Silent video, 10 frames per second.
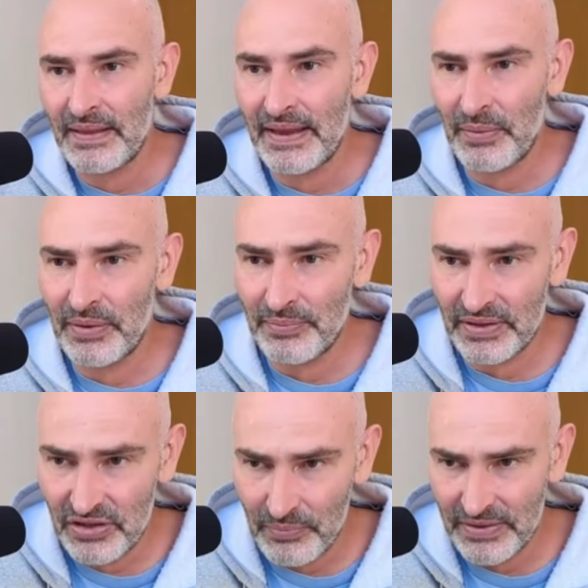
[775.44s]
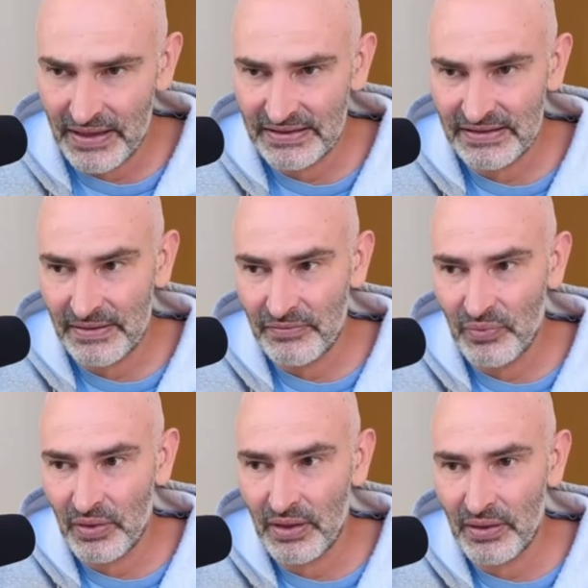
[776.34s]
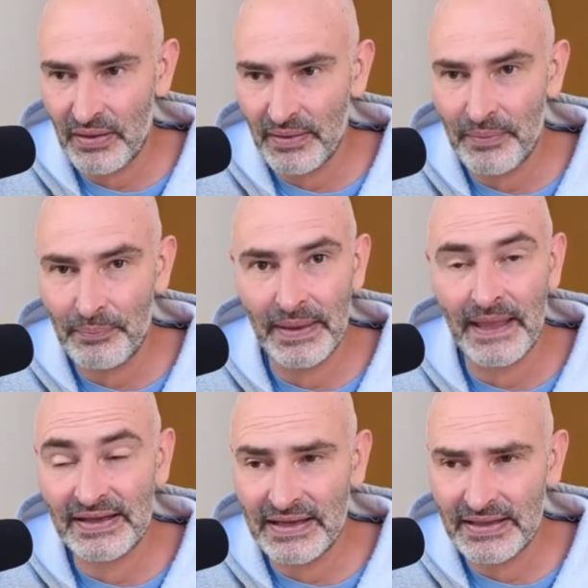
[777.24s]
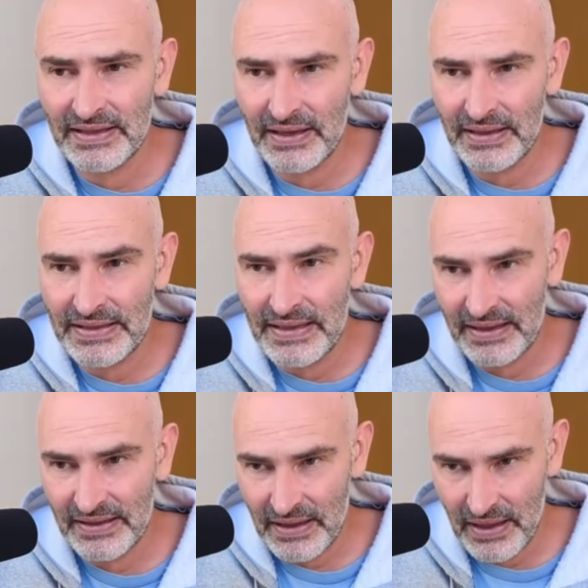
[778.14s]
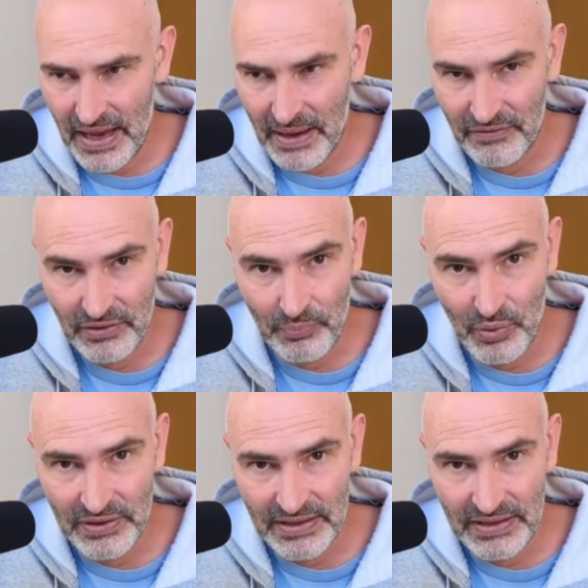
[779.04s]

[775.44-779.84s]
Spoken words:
And with bishop takes d4, black's idea is that after pawn